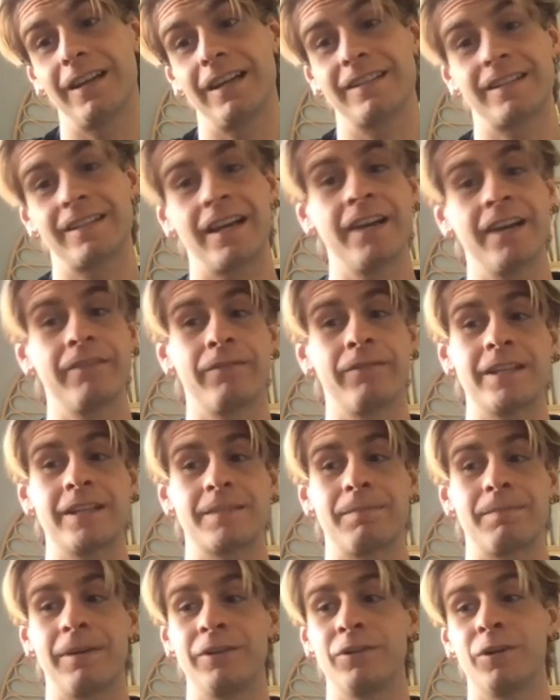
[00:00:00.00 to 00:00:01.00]
signed for
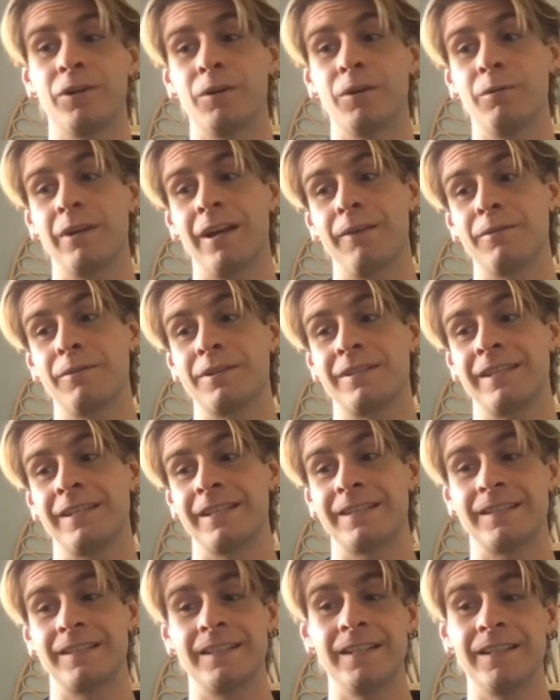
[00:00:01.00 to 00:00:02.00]
Espanyol when I was
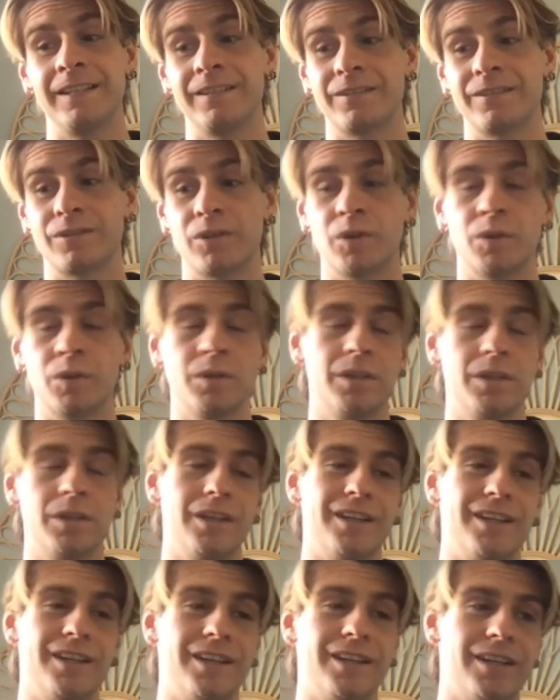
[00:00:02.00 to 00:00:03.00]
16. So,
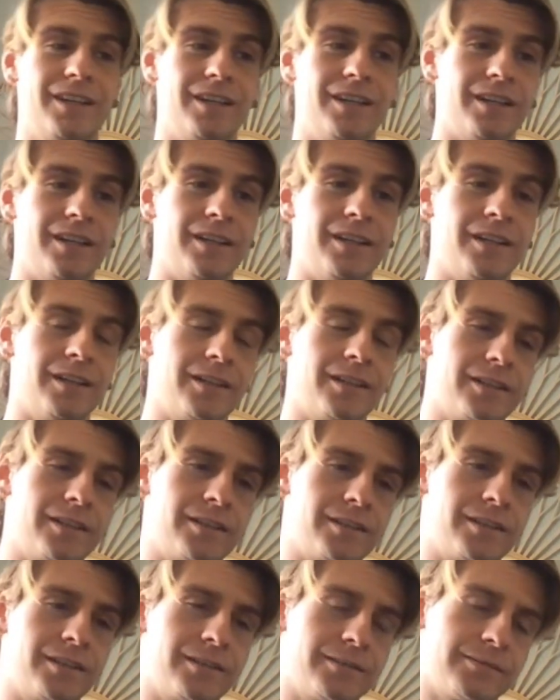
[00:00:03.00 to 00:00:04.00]

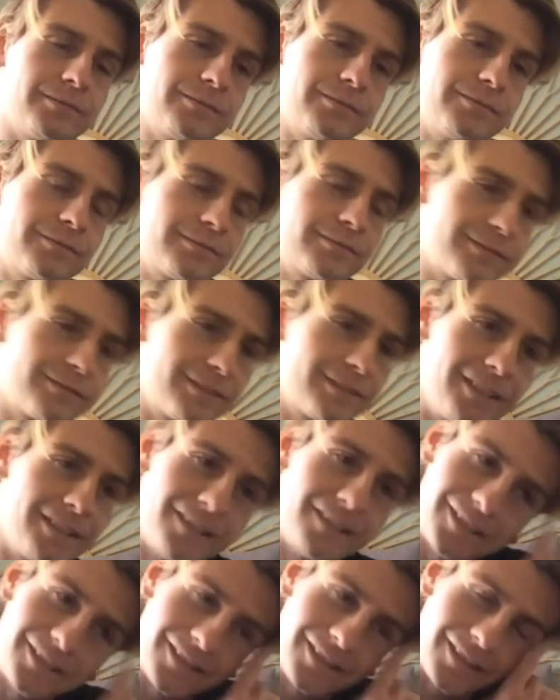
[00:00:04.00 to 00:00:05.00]
uh,
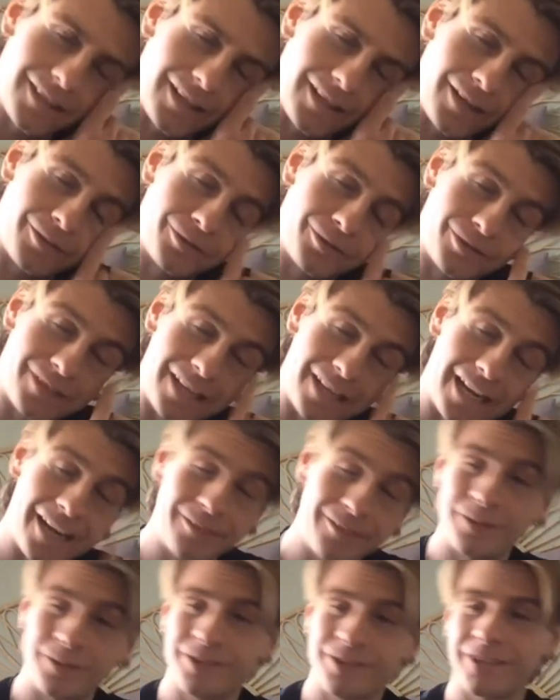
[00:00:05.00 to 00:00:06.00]
how to say? I have
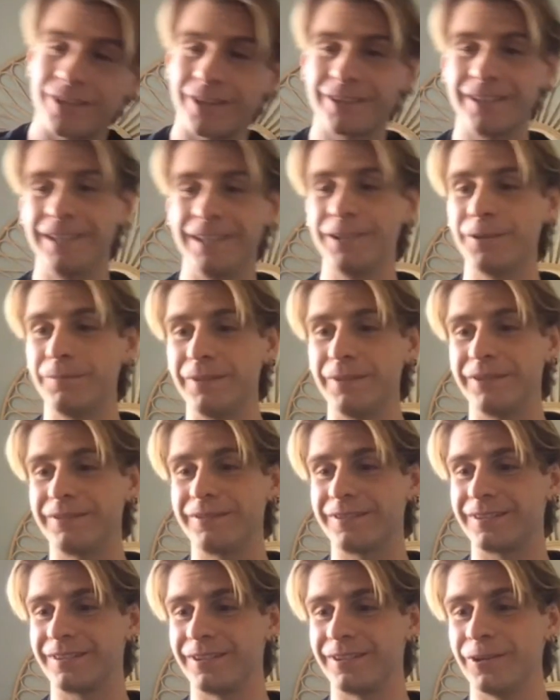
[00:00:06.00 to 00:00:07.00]
to start a little bit
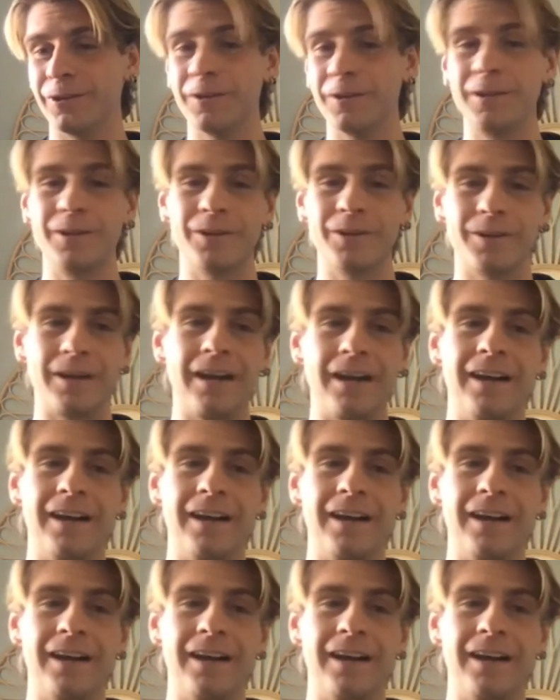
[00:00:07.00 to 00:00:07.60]
earlier. I have to